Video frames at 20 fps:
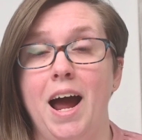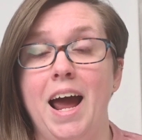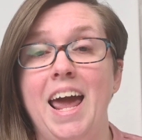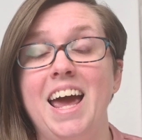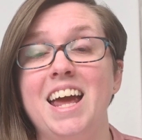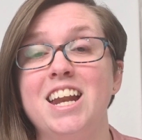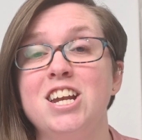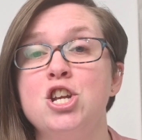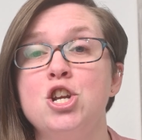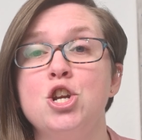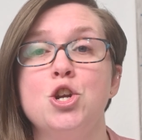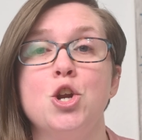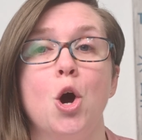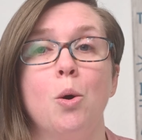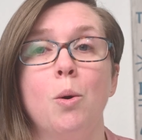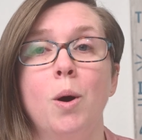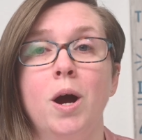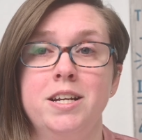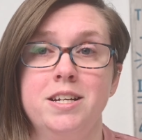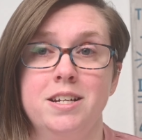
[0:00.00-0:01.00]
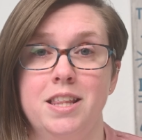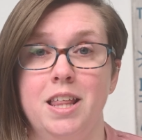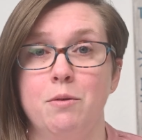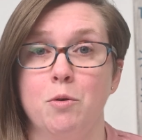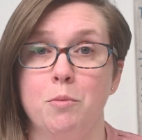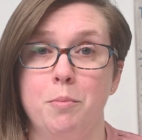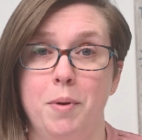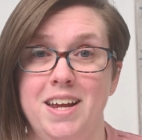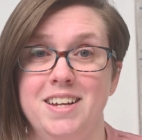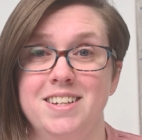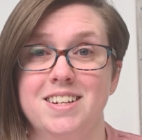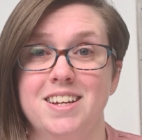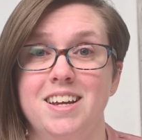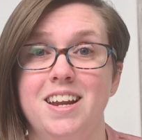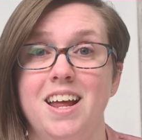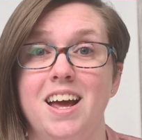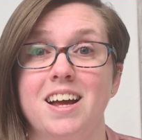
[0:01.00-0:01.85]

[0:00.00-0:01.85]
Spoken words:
I had no idea they were painted